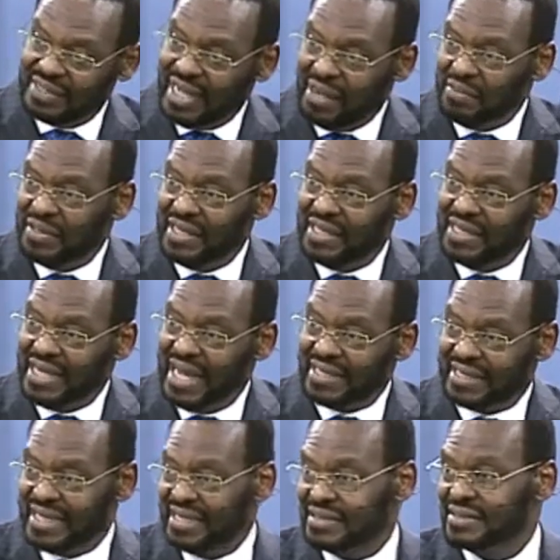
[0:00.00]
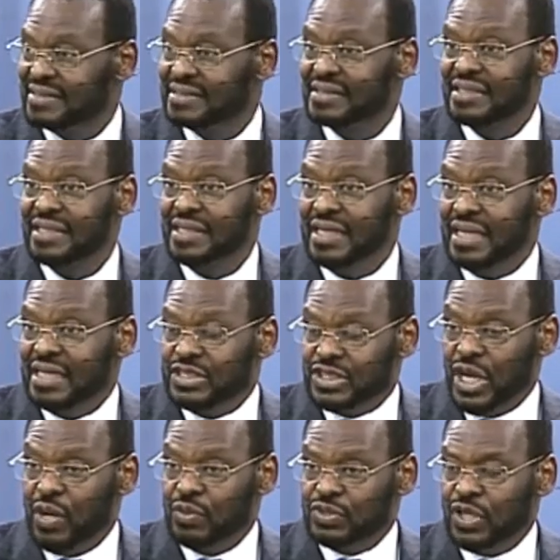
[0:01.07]
How many got that?
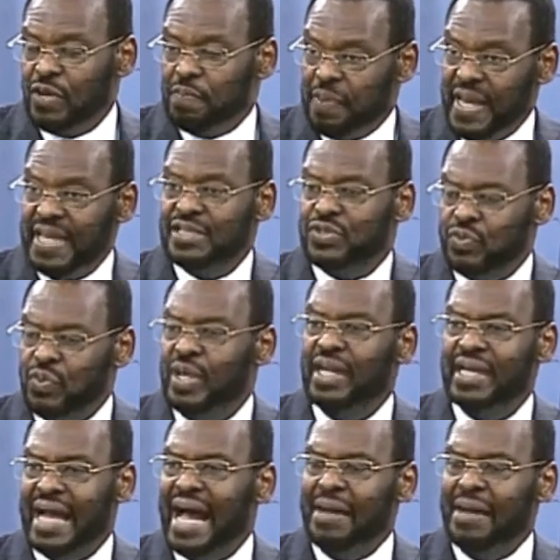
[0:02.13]
So peace really,